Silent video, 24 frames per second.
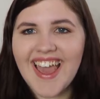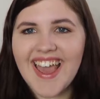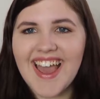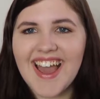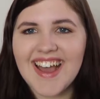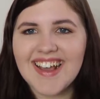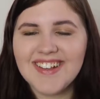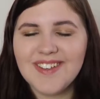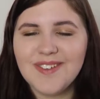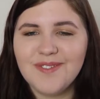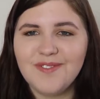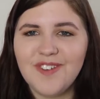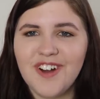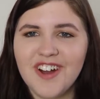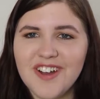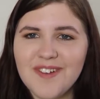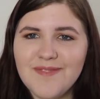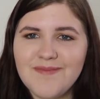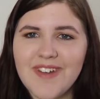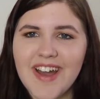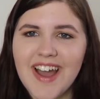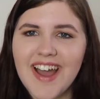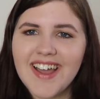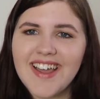Hey guys,
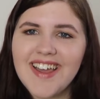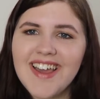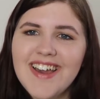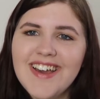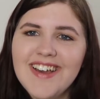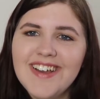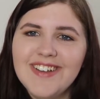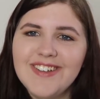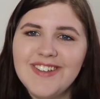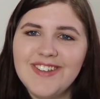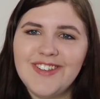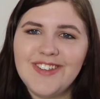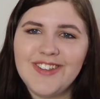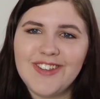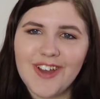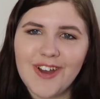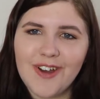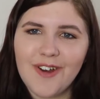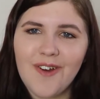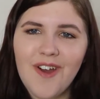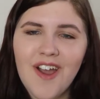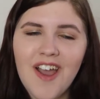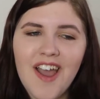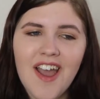welcome back.
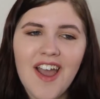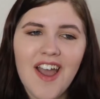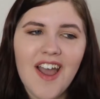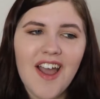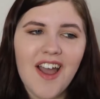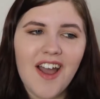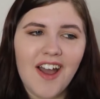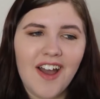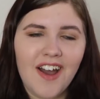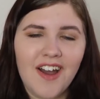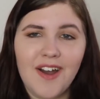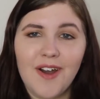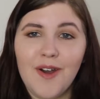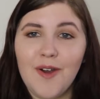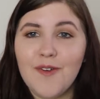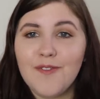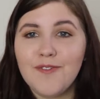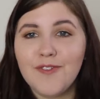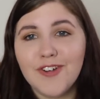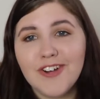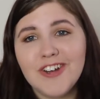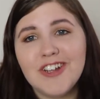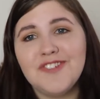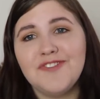So
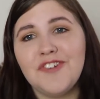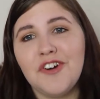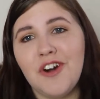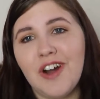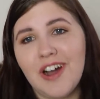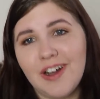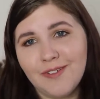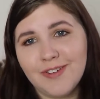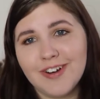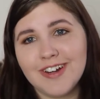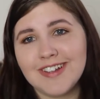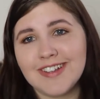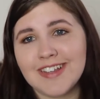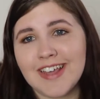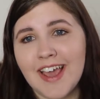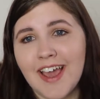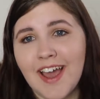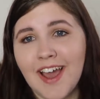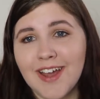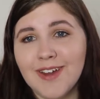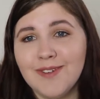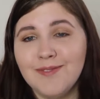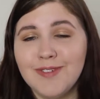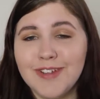first of all, I want to say
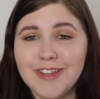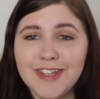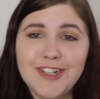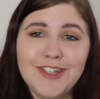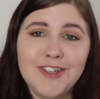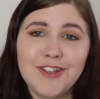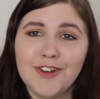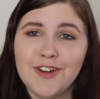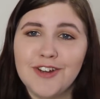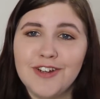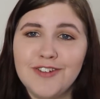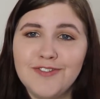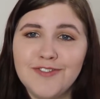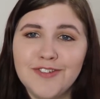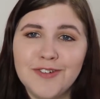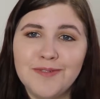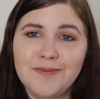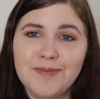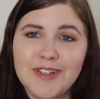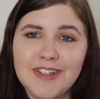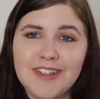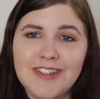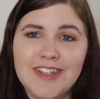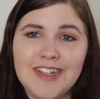I'm really sorry
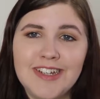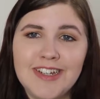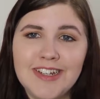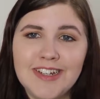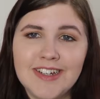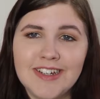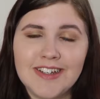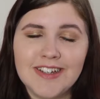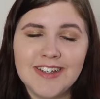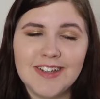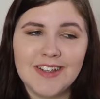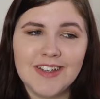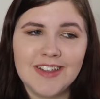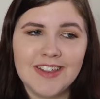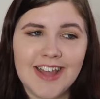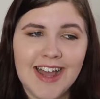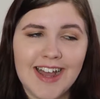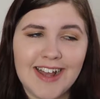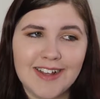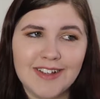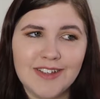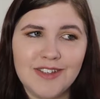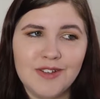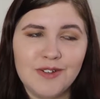for missing
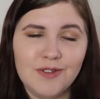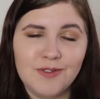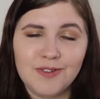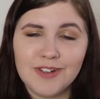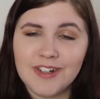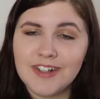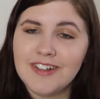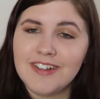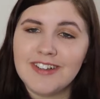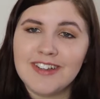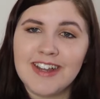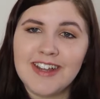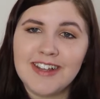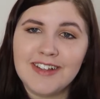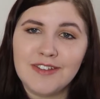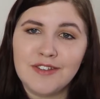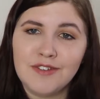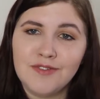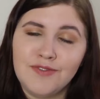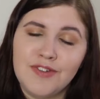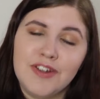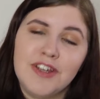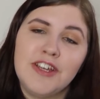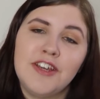last Wednesday's
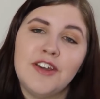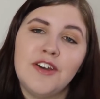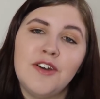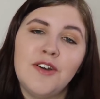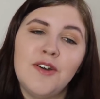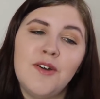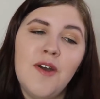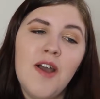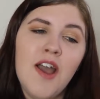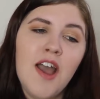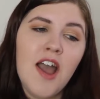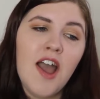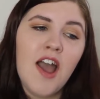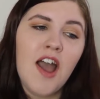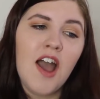video.